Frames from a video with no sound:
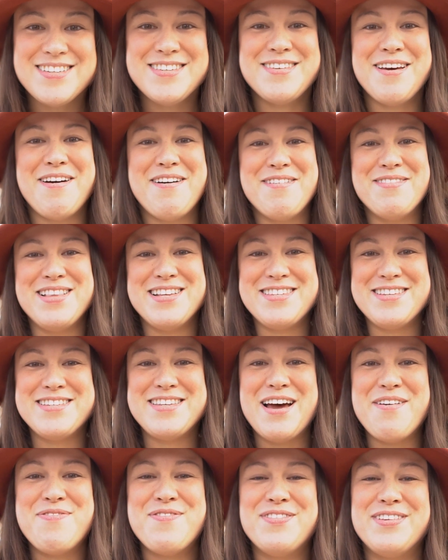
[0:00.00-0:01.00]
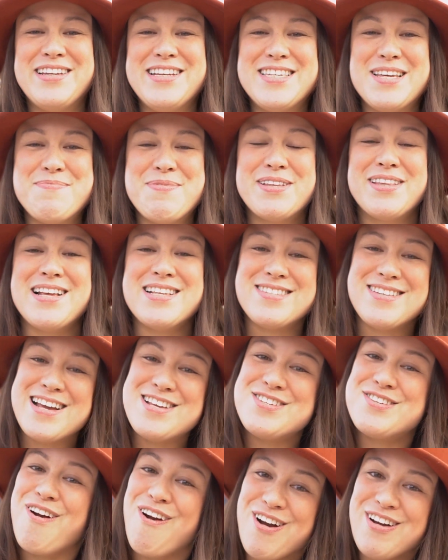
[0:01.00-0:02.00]
So this is definitely something that's
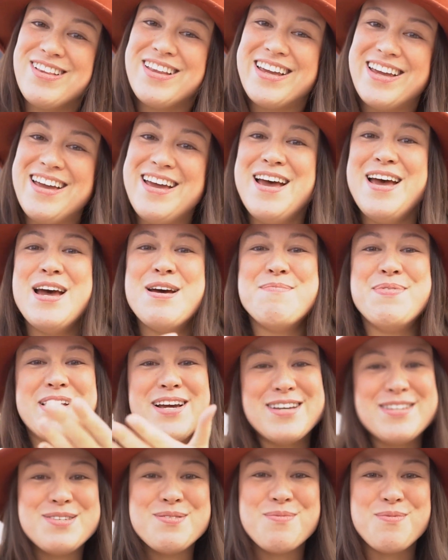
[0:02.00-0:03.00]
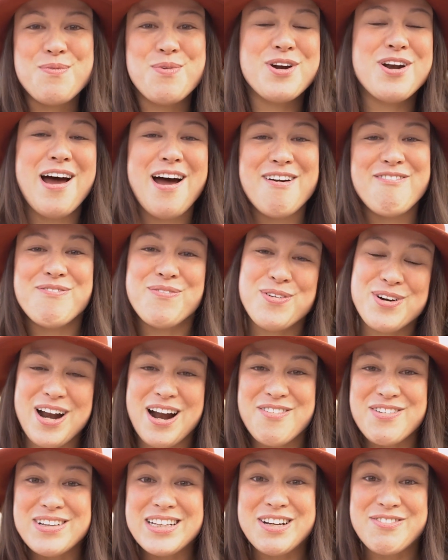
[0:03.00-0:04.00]
nice and early because we're not we're
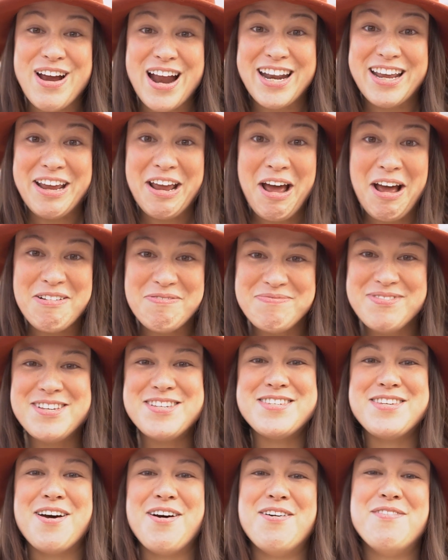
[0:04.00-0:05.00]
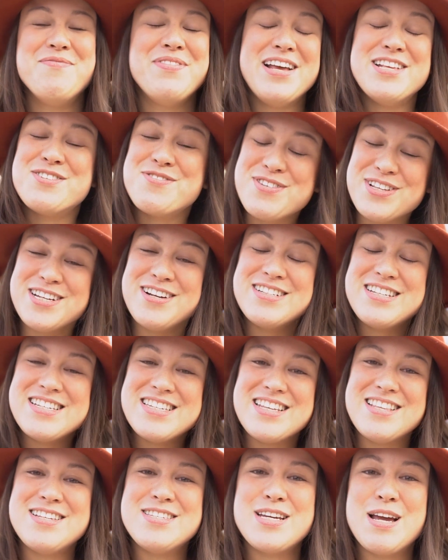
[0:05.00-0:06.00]
not really ready yet. So it's really good to
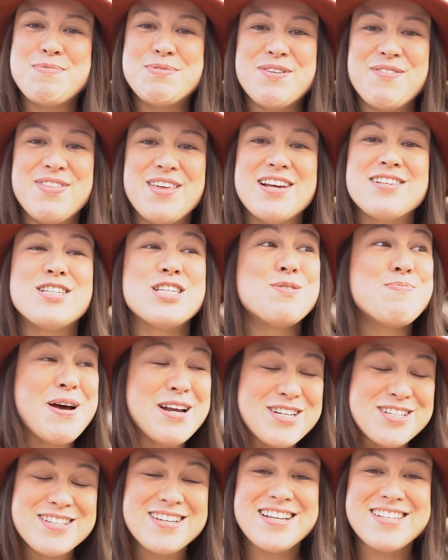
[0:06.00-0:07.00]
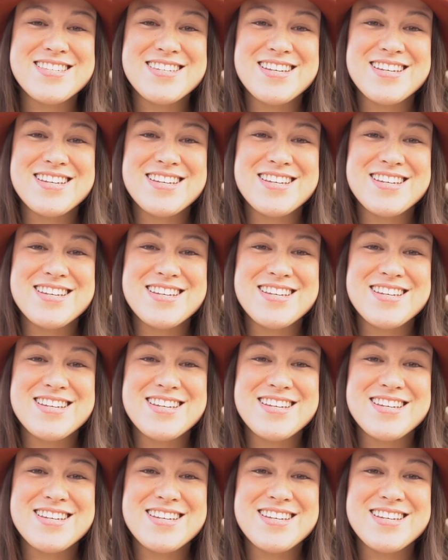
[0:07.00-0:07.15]
see these types of things, especially at